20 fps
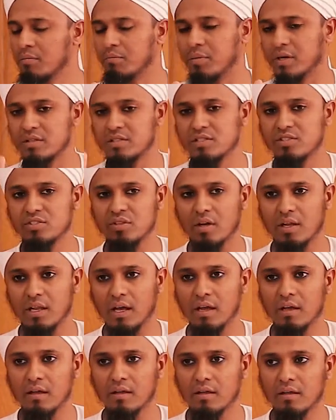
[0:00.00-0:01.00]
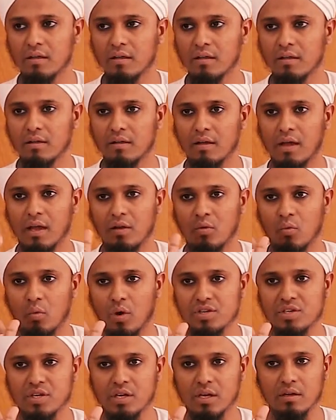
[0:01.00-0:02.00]
But salah and
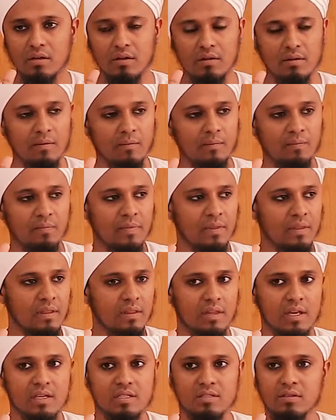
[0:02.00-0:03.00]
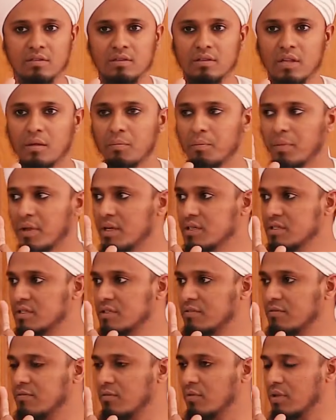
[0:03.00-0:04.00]
washing does not take
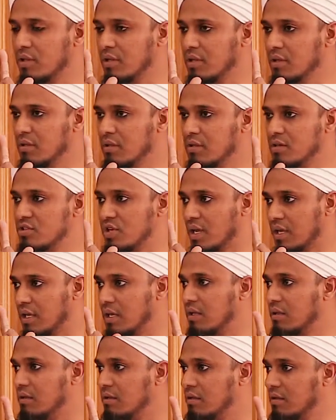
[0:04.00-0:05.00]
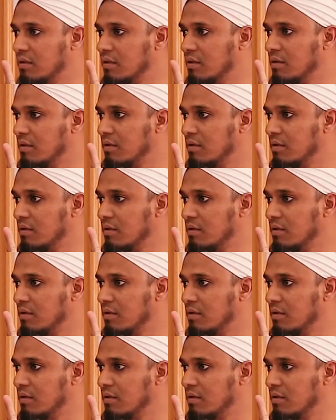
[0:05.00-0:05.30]
place for the shaheed,